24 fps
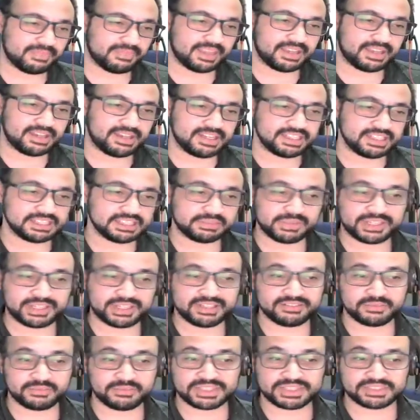Speaking of
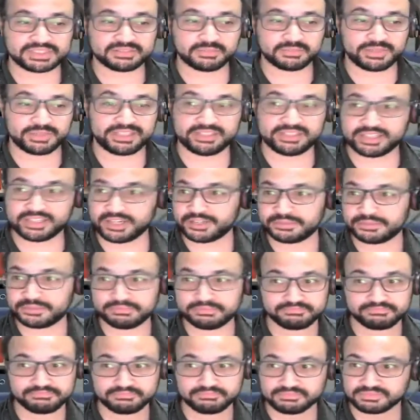which, we could go
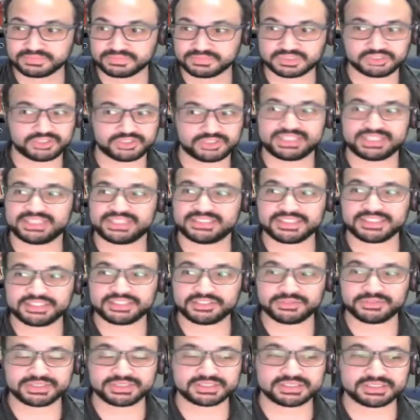straight EC2
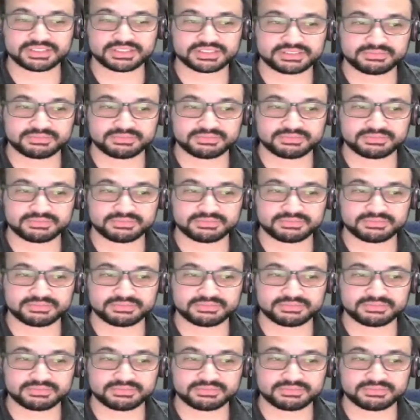instance.